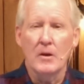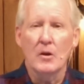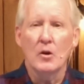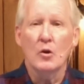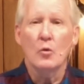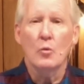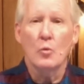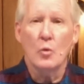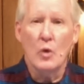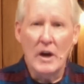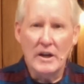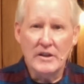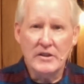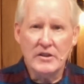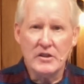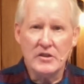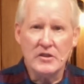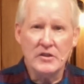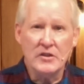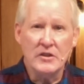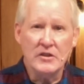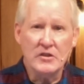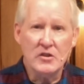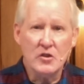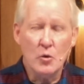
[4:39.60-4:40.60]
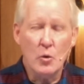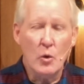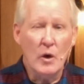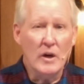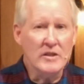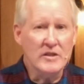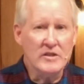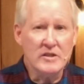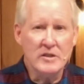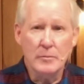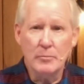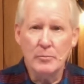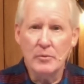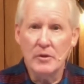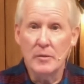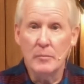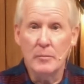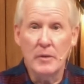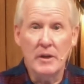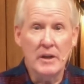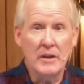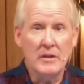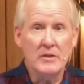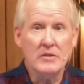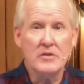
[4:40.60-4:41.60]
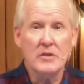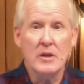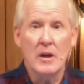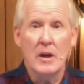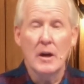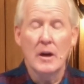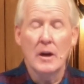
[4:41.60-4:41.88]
Righteousness quite simply means